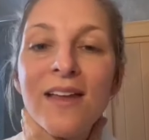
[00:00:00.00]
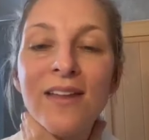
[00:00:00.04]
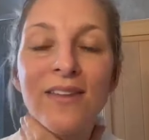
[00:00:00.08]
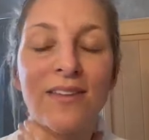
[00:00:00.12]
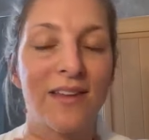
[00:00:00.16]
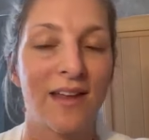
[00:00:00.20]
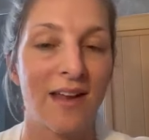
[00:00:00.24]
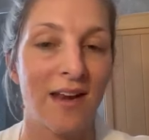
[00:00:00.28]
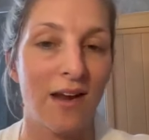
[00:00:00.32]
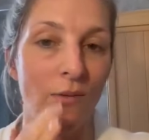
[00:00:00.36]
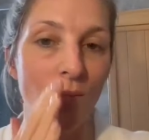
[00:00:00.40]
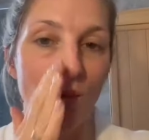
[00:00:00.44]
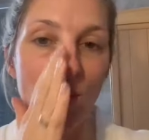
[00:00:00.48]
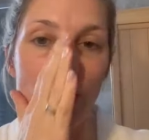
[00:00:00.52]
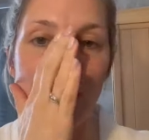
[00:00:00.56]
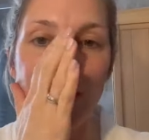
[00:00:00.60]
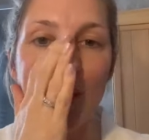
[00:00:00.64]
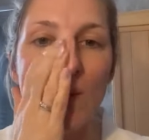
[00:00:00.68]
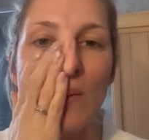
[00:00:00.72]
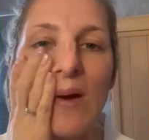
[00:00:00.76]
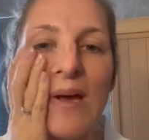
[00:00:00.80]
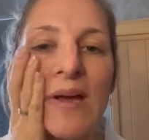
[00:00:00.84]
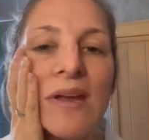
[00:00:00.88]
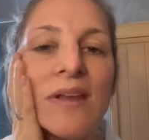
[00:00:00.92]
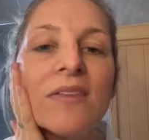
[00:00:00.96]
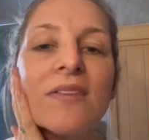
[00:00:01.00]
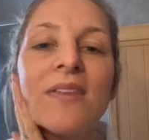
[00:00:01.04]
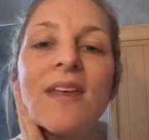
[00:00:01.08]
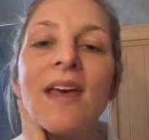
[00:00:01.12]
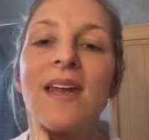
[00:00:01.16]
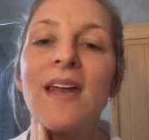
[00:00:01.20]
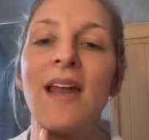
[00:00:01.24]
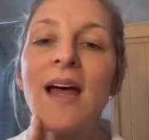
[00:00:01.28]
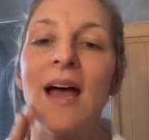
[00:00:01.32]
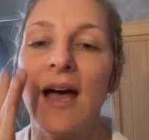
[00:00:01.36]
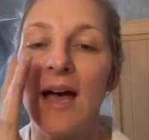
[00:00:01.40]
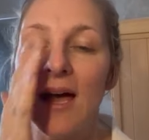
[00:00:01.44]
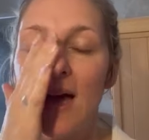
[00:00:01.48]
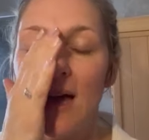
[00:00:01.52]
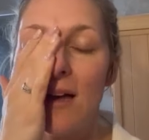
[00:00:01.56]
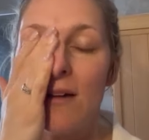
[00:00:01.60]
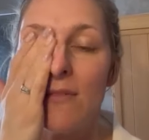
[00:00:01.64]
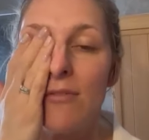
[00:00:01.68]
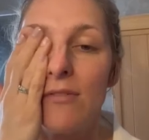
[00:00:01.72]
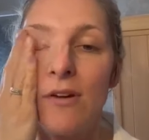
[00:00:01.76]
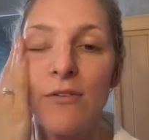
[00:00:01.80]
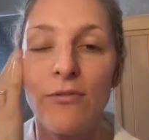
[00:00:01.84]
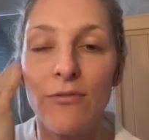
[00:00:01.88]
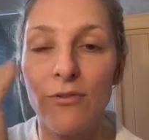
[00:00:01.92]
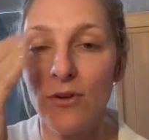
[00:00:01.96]
that I work with and
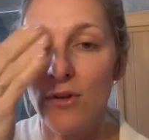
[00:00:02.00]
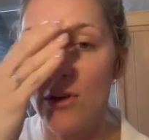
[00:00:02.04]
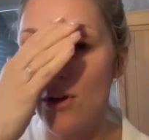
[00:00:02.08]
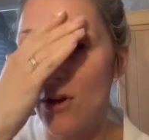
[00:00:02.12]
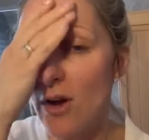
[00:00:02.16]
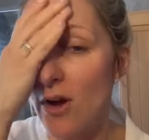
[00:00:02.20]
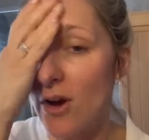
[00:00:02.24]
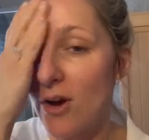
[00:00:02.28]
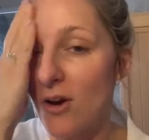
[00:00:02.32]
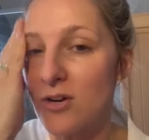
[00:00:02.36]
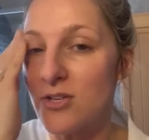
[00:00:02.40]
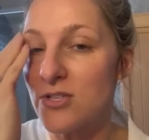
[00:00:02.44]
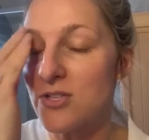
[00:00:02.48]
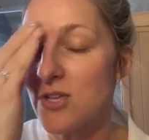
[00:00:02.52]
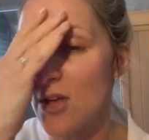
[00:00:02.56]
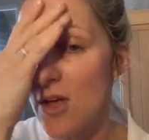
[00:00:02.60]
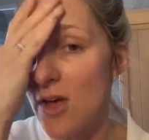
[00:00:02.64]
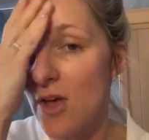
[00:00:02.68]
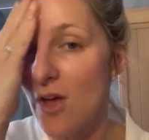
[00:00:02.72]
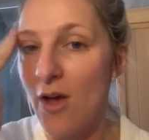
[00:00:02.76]
have a few hours